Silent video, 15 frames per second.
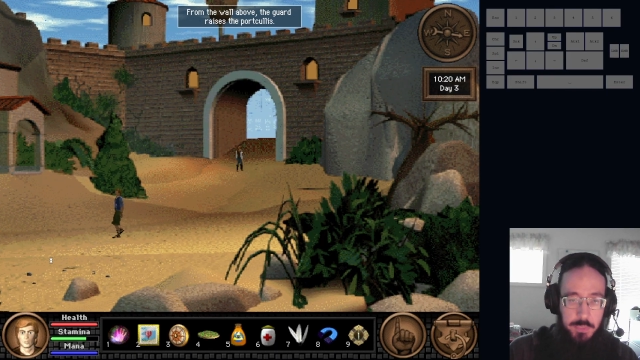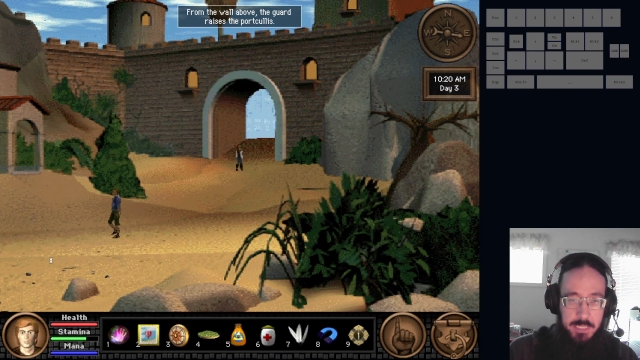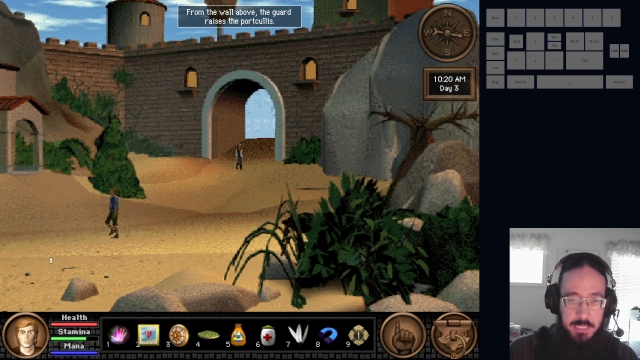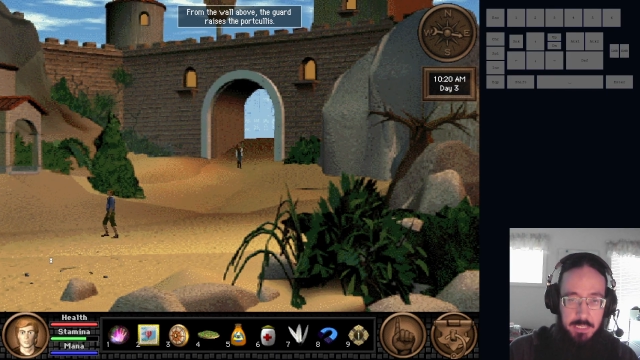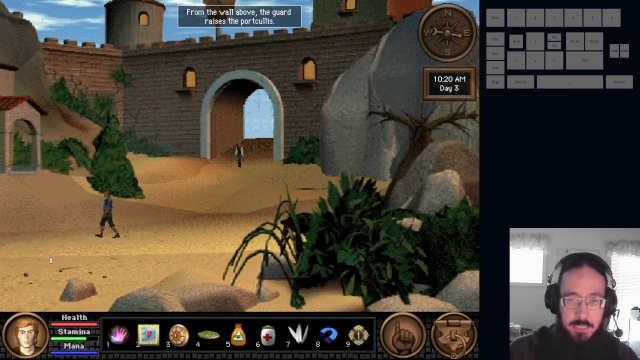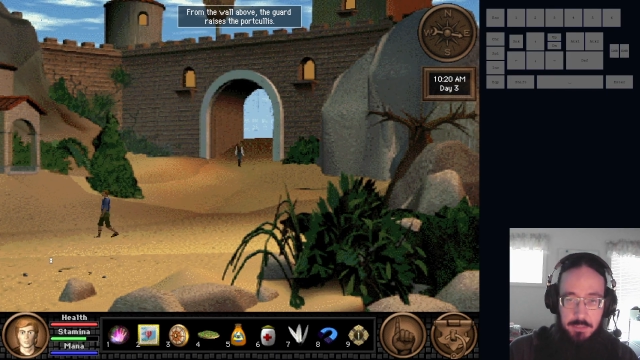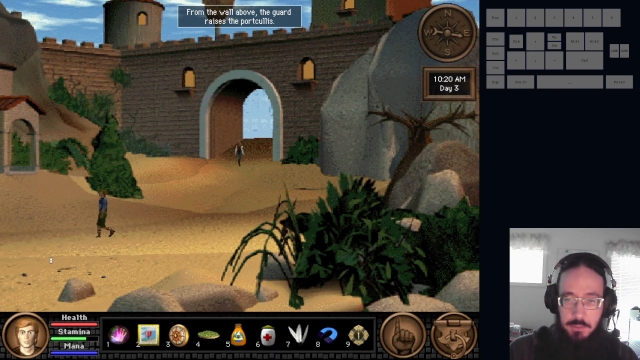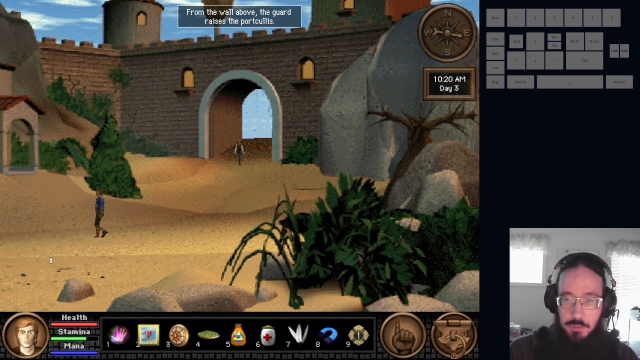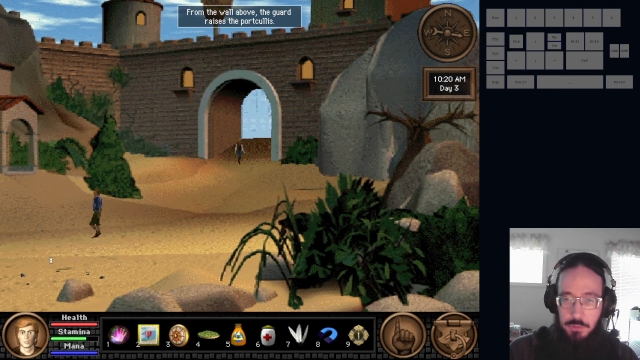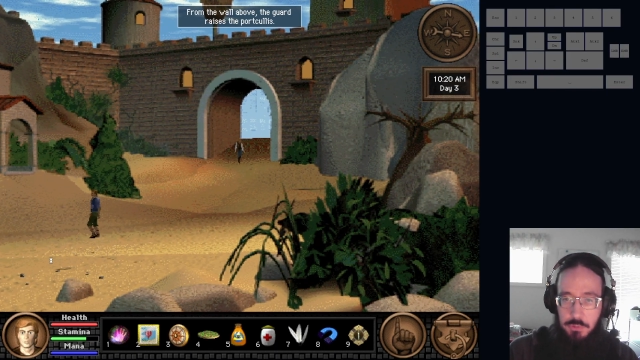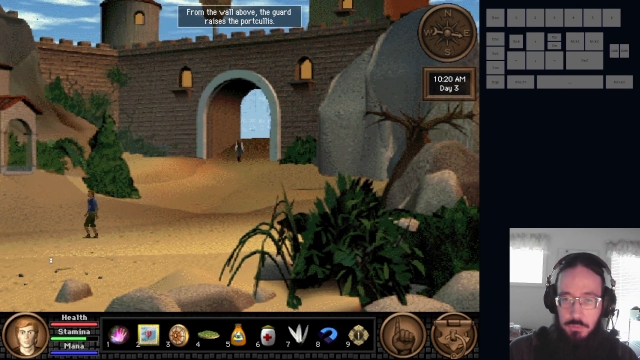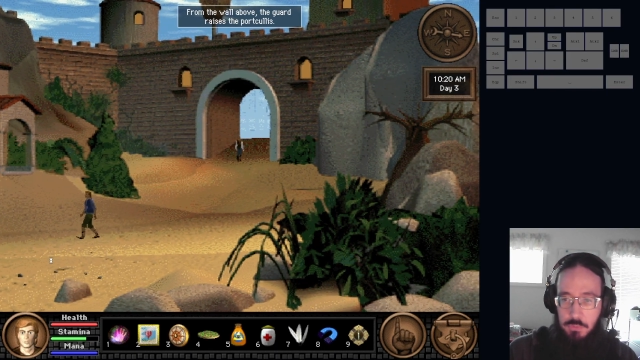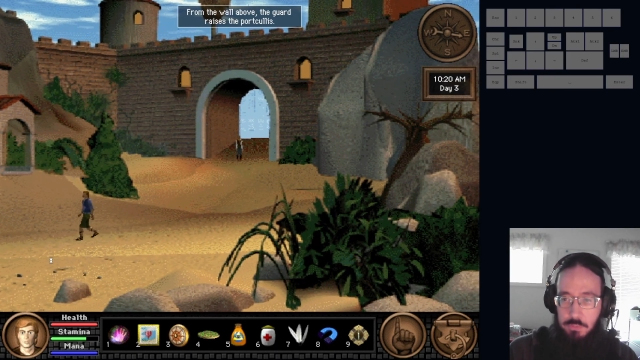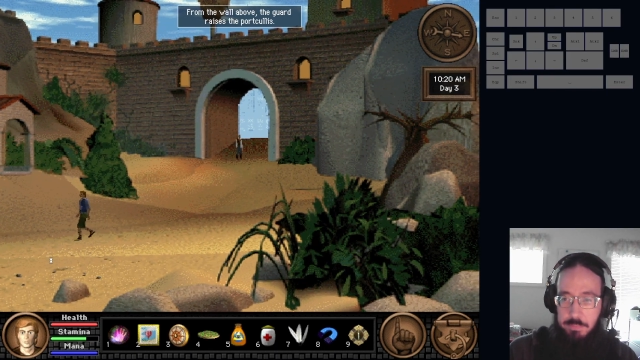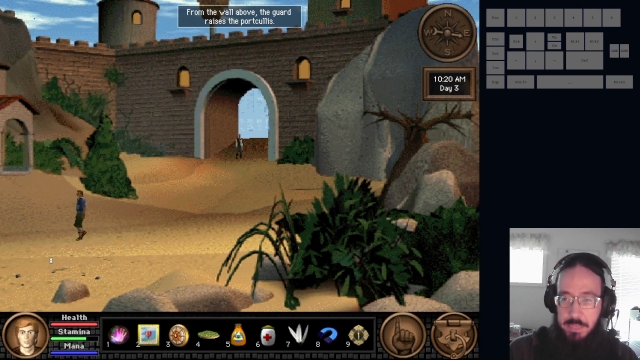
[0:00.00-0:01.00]
we need
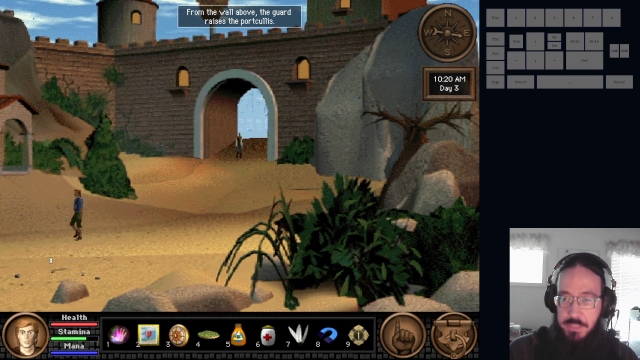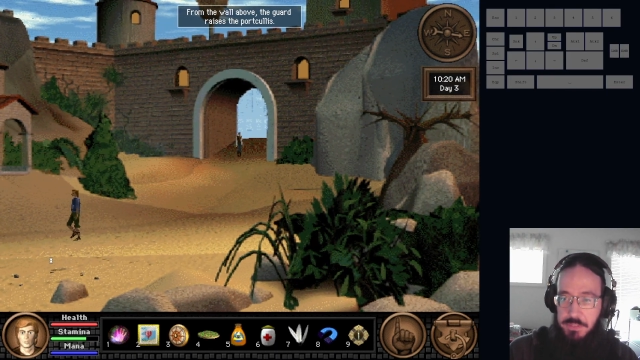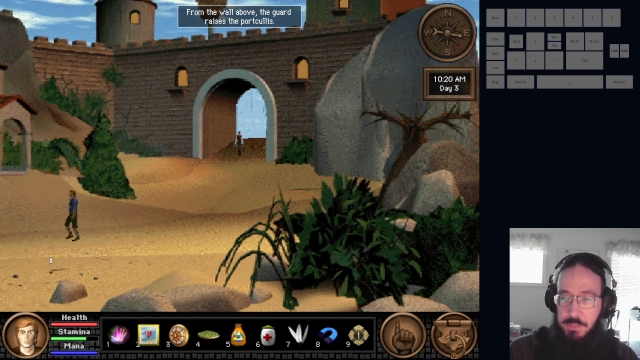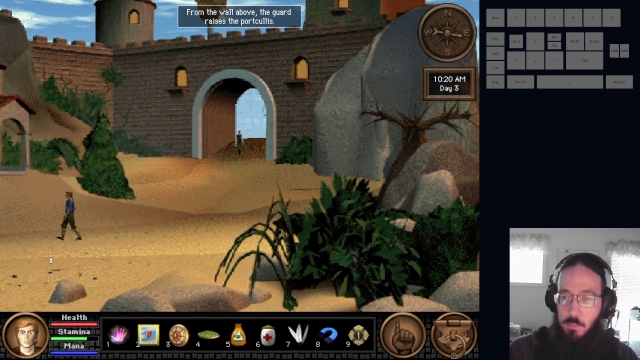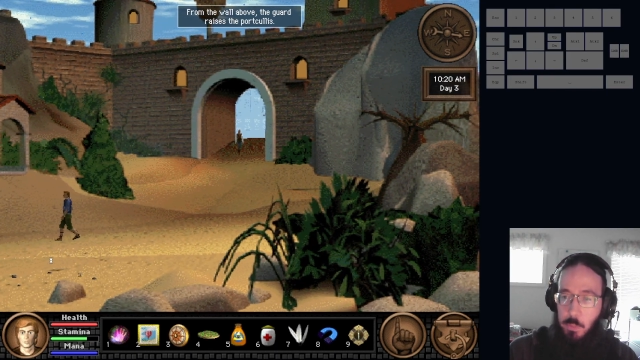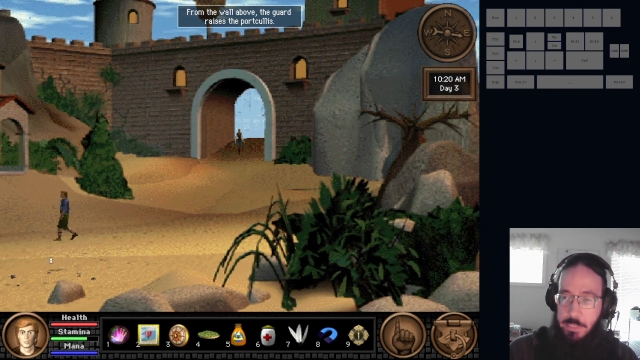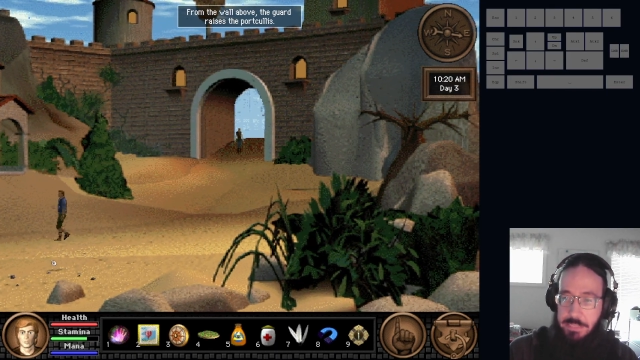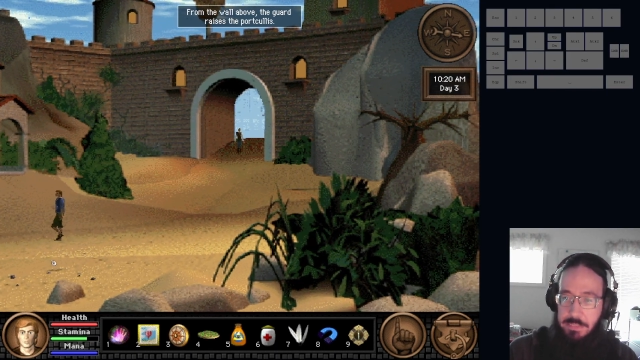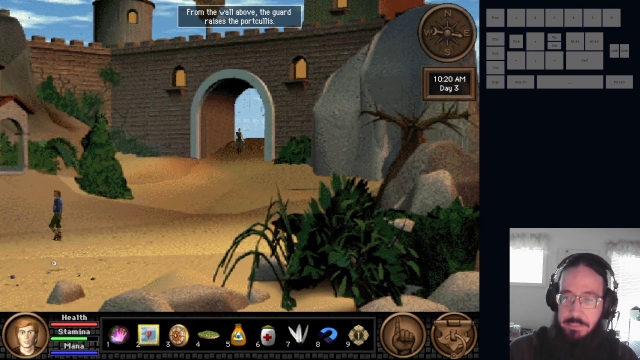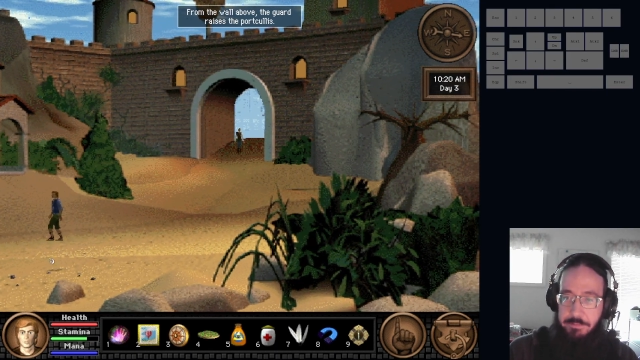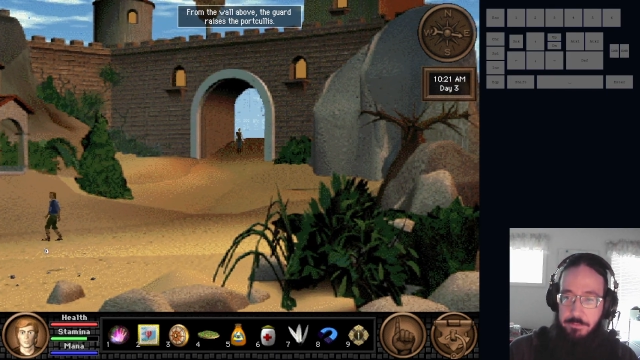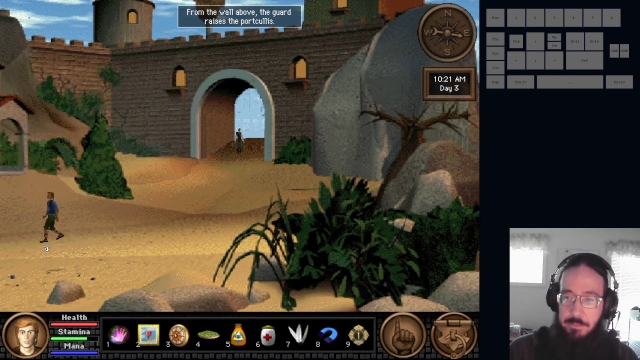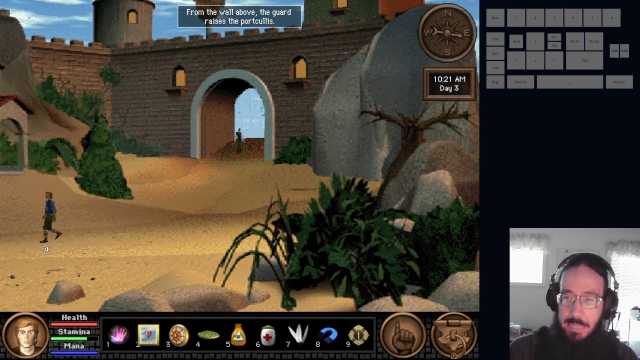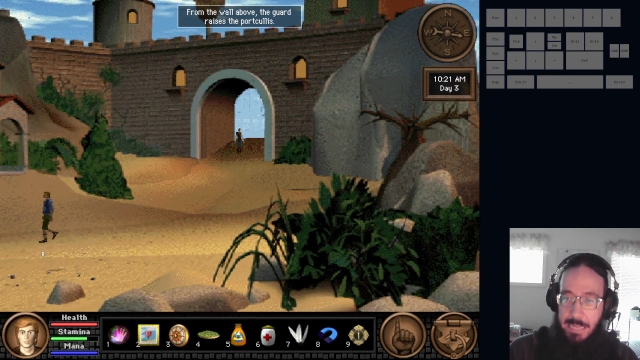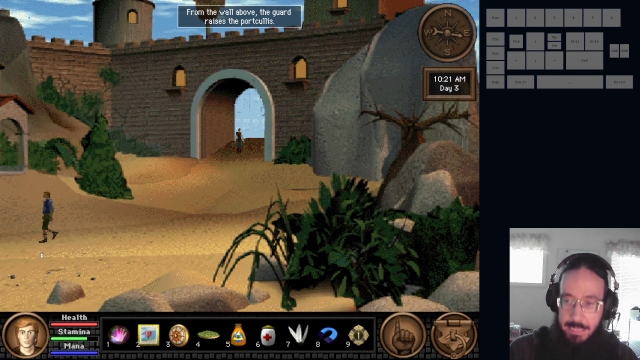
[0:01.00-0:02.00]
to make some wings
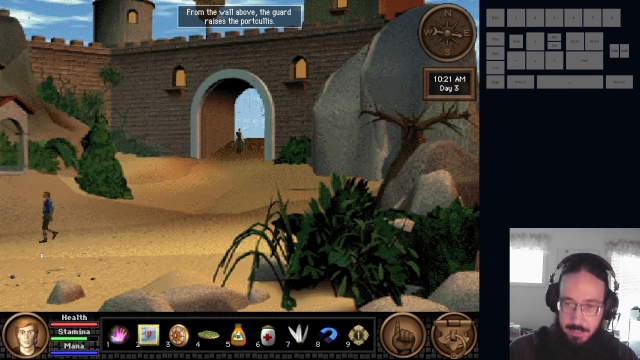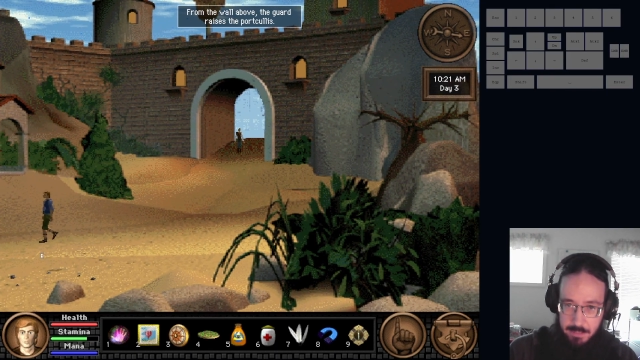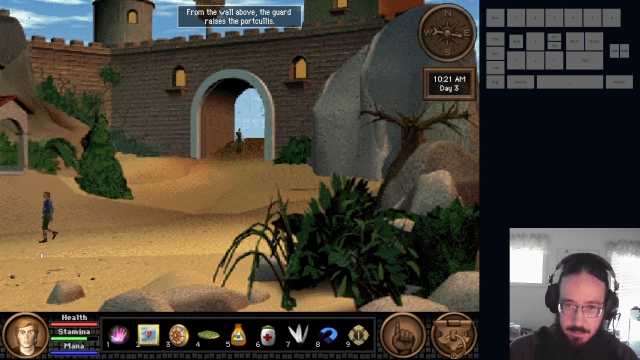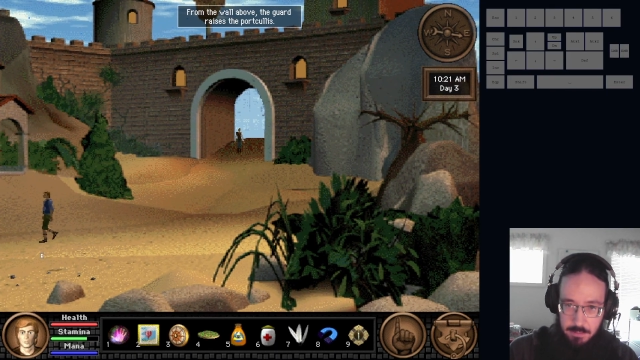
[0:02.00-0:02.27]
and fly there.